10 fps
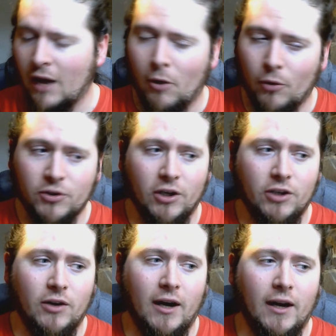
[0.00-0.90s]
I'm always going
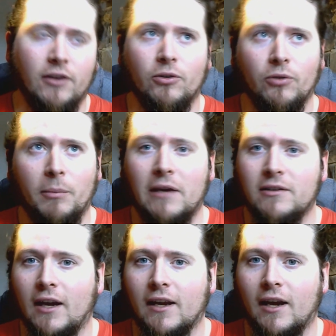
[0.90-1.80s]
to try and do the
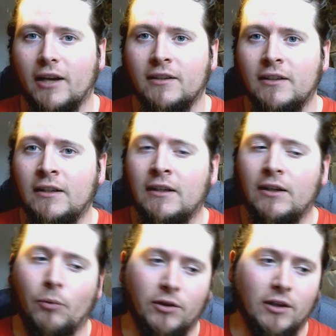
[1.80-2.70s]
best that I can
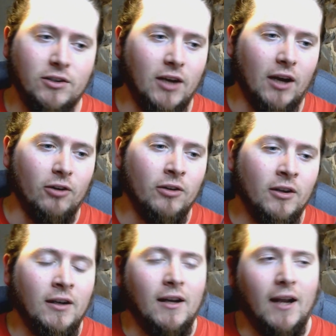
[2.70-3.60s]
with this channel.
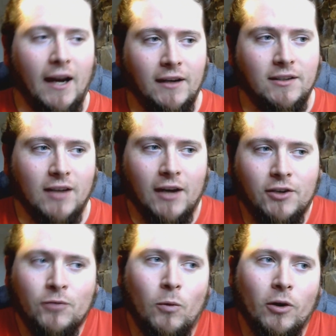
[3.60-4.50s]
I
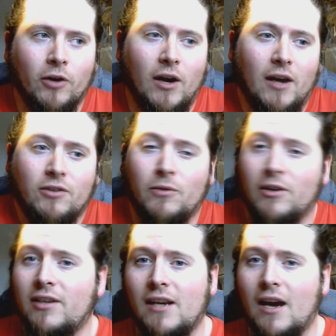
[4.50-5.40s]
just want
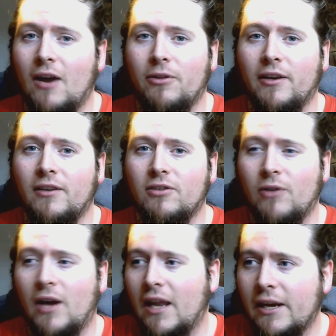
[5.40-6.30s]
to see how things
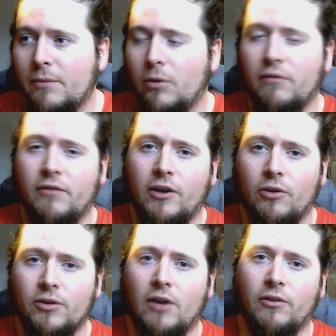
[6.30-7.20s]
do. I like putting
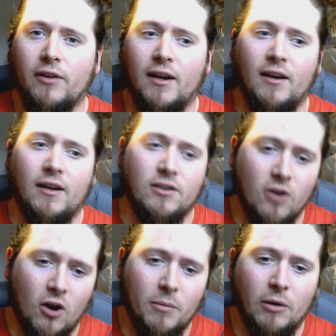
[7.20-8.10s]
videos out there. It's
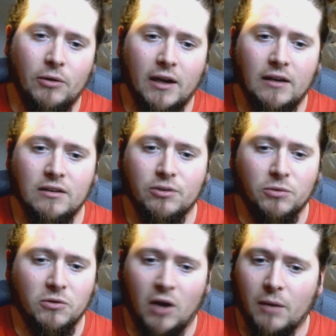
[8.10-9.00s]
not about getting
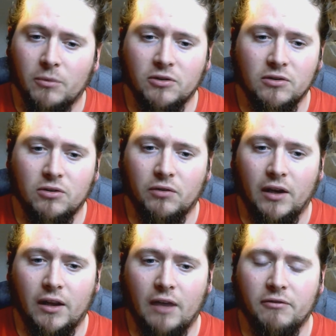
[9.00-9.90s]
subscribers and stuff
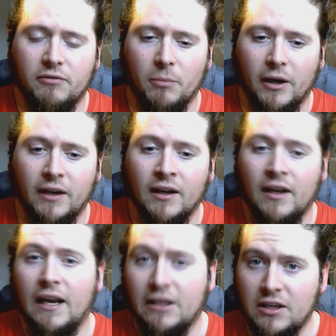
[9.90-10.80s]
like that for me.
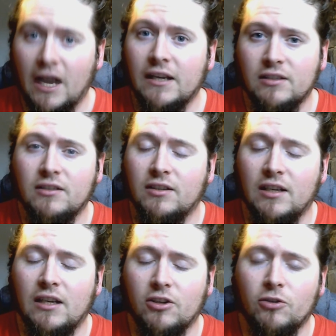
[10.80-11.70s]
It's nice to
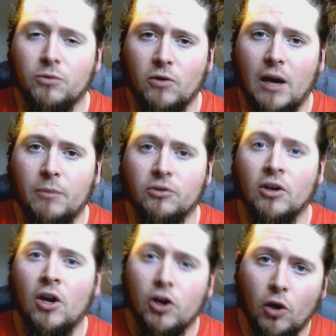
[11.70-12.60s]
see the subscribers
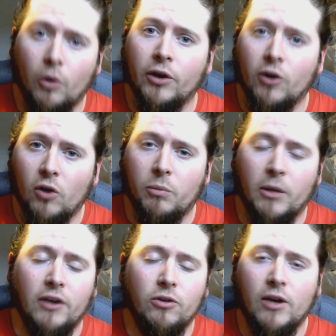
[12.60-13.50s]
going up,
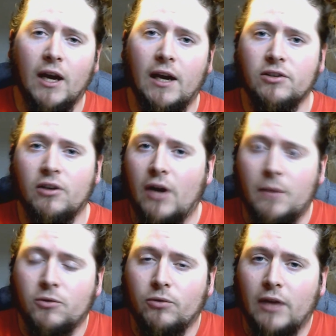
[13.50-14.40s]
and you guys are
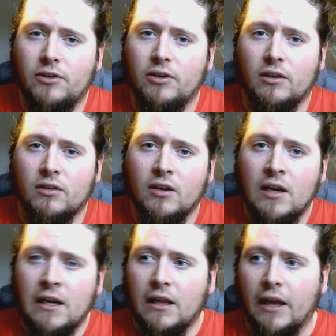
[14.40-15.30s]
absolute legends.
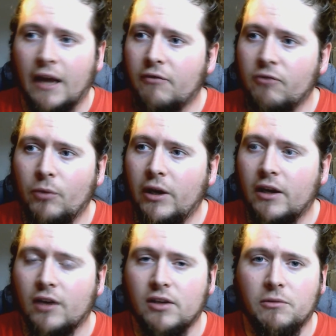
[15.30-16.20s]
Like every
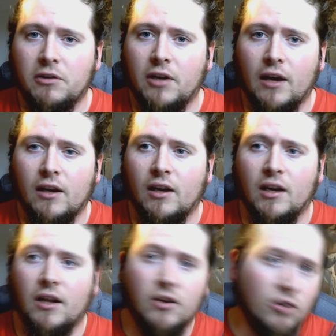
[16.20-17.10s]
week I seem to check in
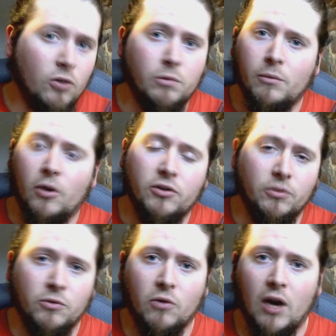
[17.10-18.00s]
and there's a couple more
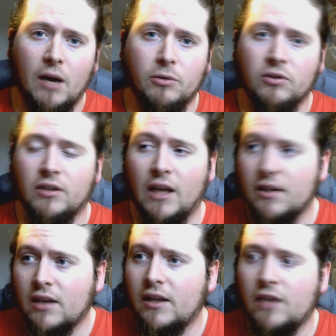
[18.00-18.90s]
subscribers, and
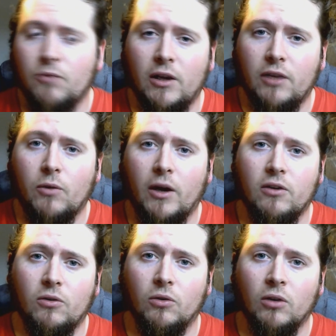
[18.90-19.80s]
that's really quite
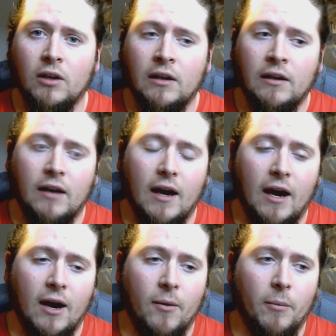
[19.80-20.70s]
cool.
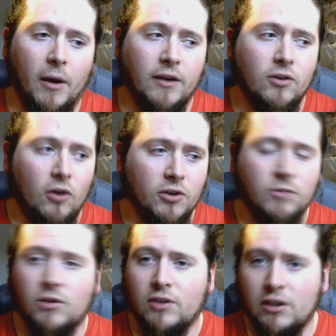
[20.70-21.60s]
And it's
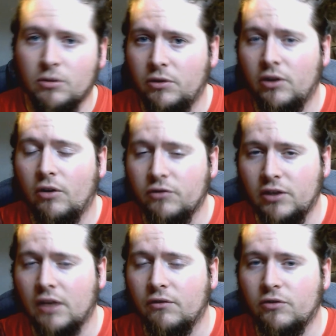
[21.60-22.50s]
awesome to see some of you
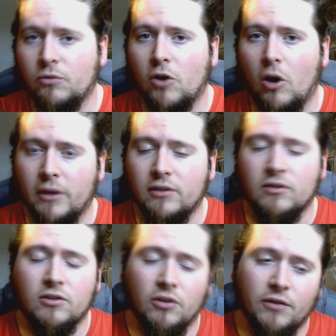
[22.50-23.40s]
obviously giving some comments
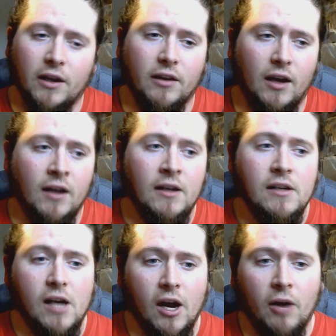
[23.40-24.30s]
and stuff like
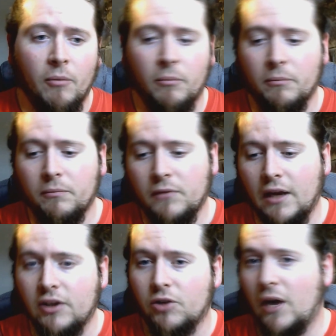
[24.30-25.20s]
that.
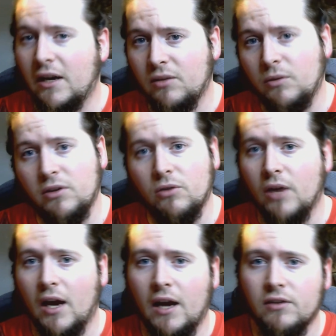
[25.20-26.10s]
Interacting with you
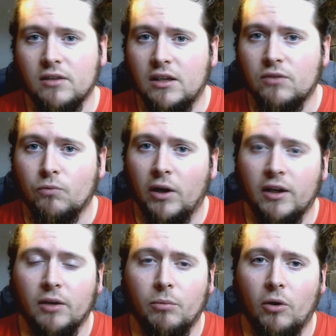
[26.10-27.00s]
guys is
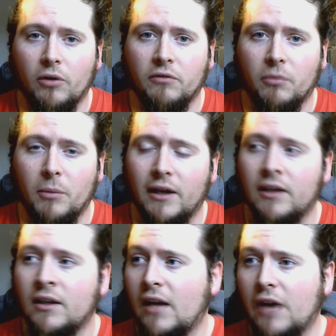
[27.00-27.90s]
really important for
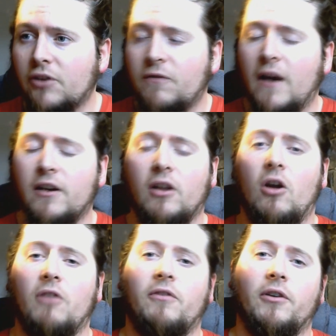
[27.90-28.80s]
me. I just find it a
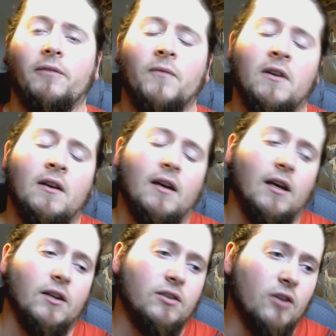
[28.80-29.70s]
lot of fun.
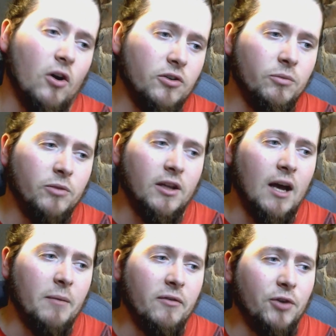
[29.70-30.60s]
It's not something
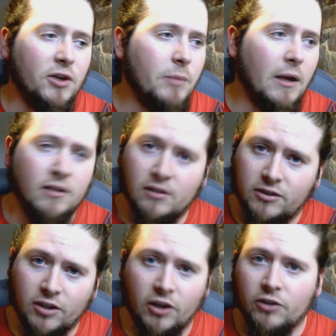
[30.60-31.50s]
that I'm ever expecting
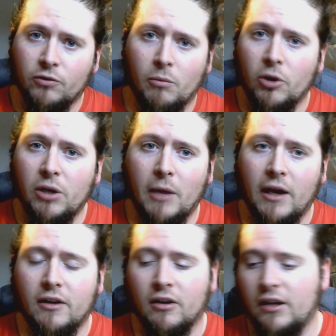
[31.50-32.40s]
to turn into a
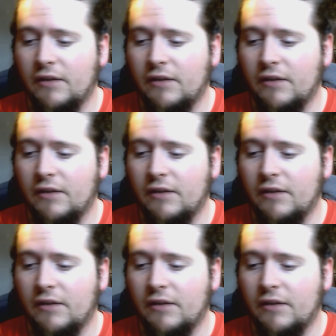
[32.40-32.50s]
moneymaker.